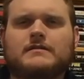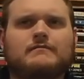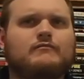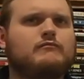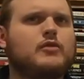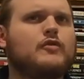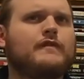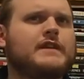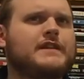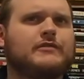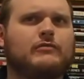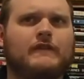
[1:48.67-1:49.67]
movie
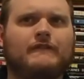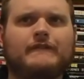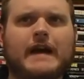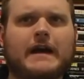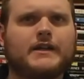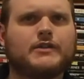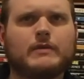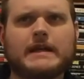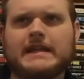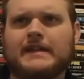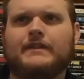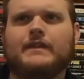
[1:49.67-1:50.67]
to
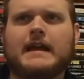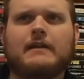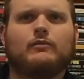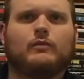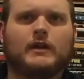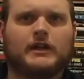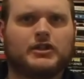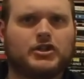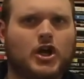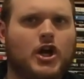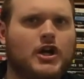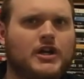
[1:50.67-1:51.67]
evaluate in that
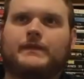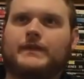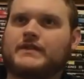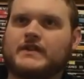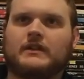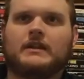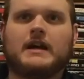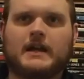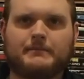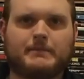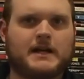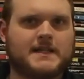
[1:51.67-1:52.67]
regard. There's a lot
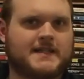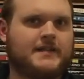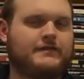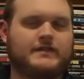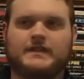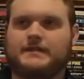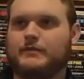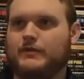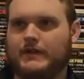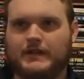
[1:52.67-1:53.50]
of positives in this movie.